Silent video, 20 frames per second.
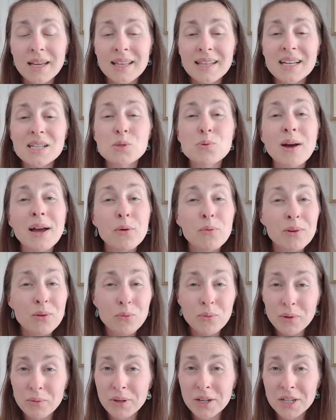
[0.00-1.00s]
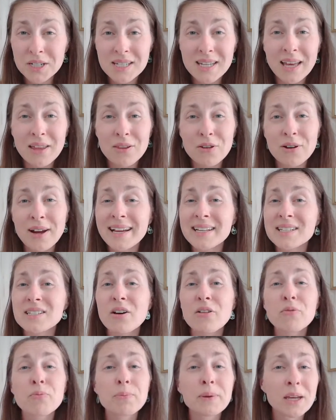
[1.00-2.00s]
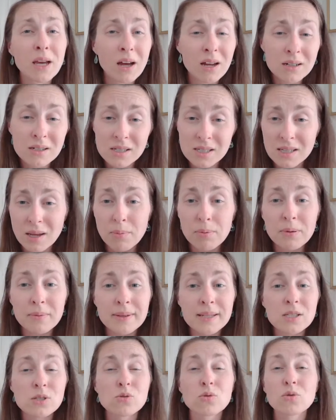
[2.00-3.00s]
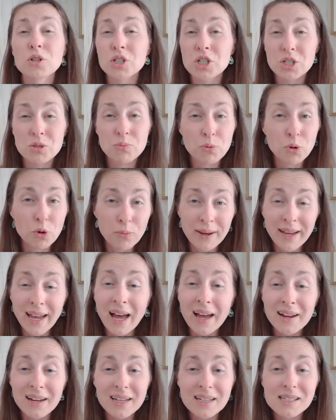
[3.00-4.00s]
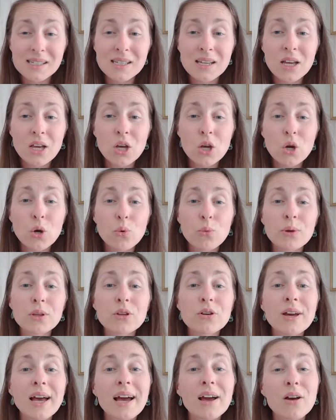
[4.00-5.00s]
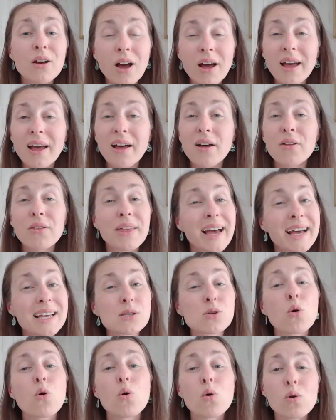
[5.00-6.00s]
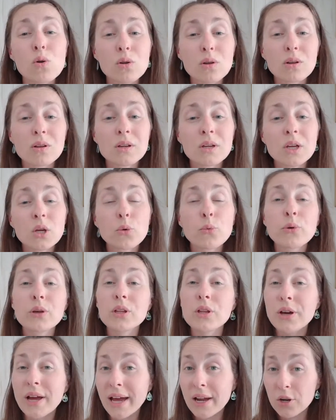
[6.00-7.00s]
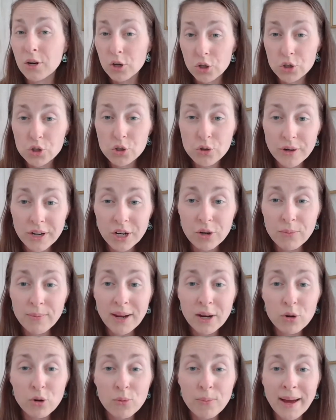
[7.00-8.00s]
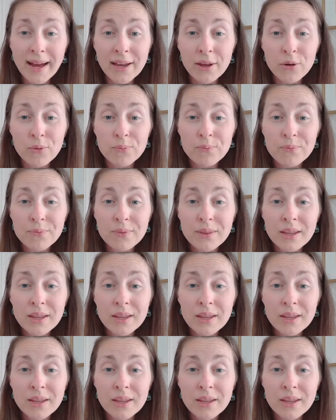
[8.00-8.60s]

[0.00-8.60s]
That's why when we work together, I delve beyond supplements or just probiotics. We look at gut health as a whole. We look at nurturing your microbiome.